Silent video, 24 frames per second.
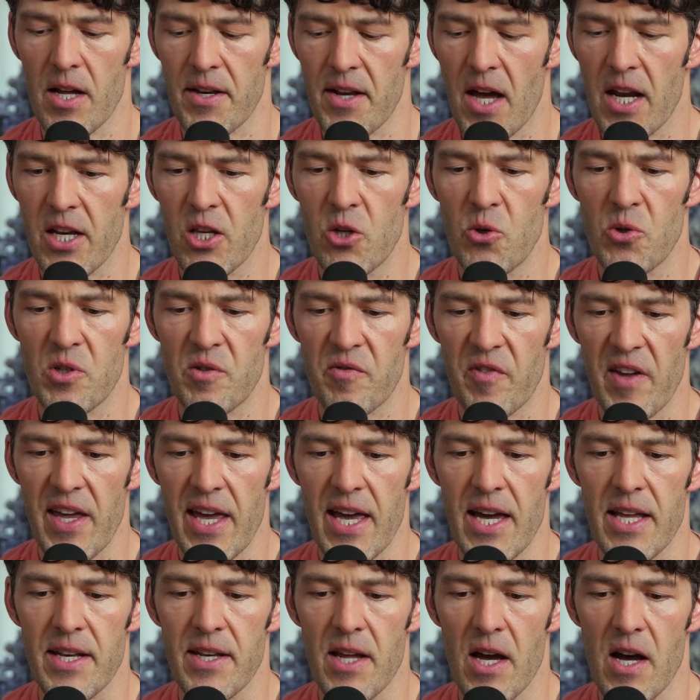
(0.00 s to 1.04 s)
not a huge
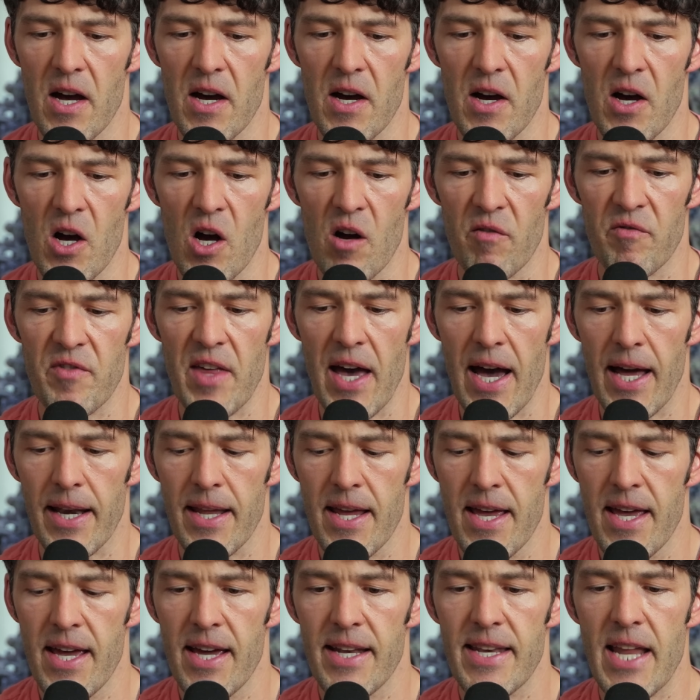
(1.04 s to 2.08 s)
fan of that.
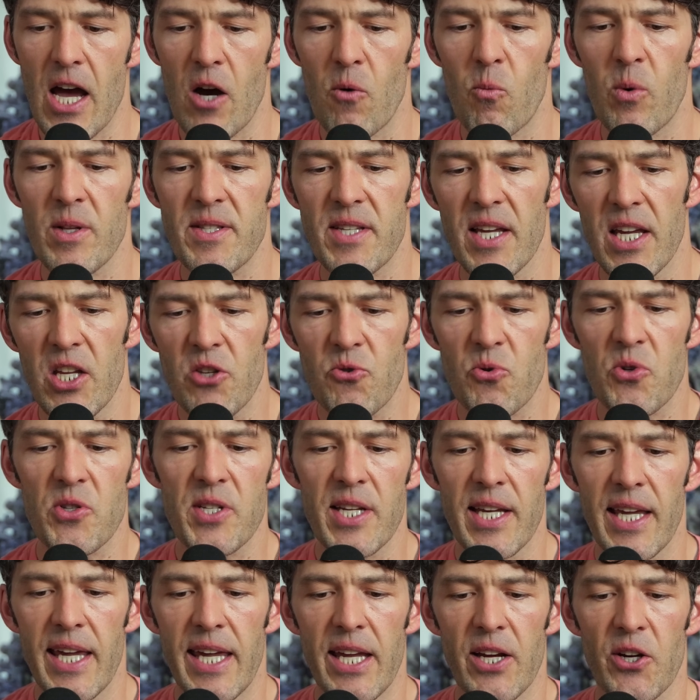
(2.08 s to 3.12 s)
Now, what's
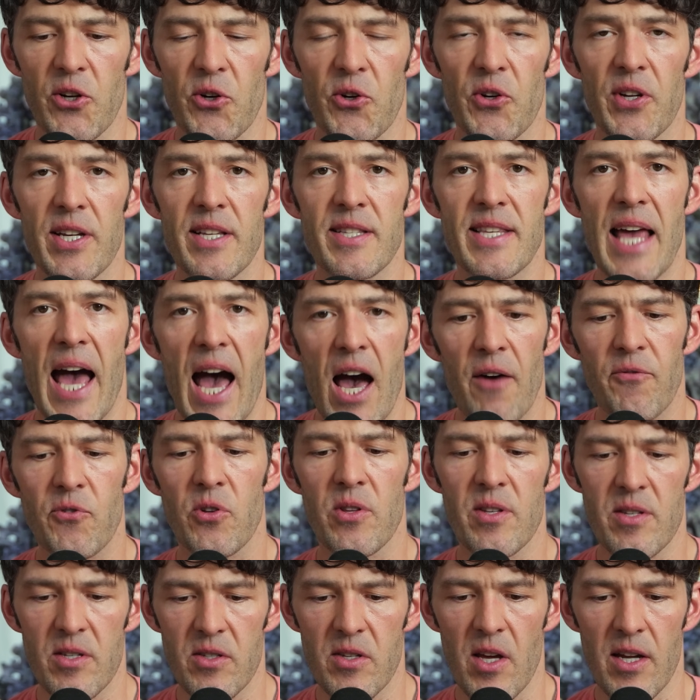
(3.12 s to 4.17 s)
interesting here is after
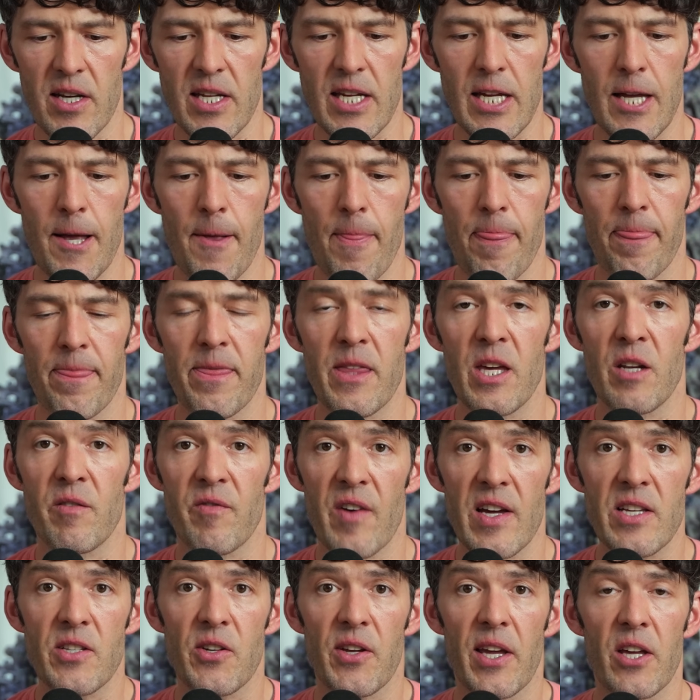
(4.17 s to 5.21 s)
the study, the
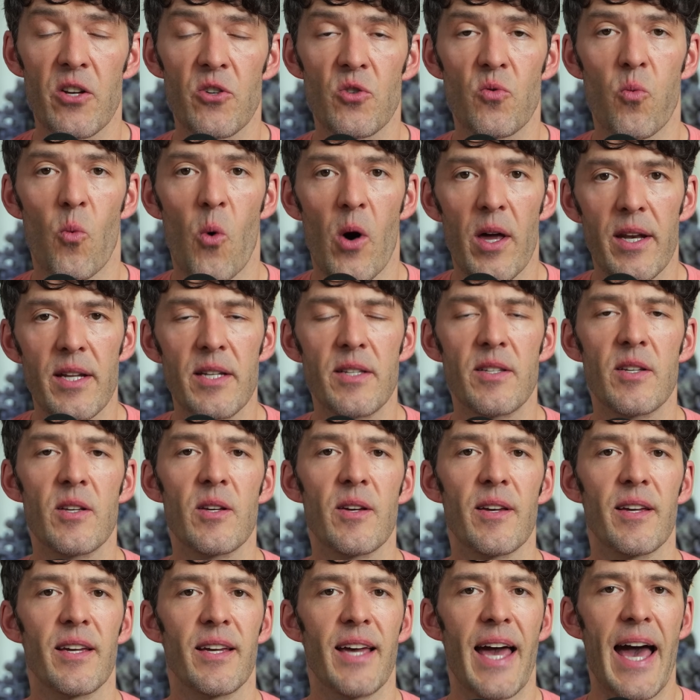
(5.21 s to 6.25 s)
investigators wanted to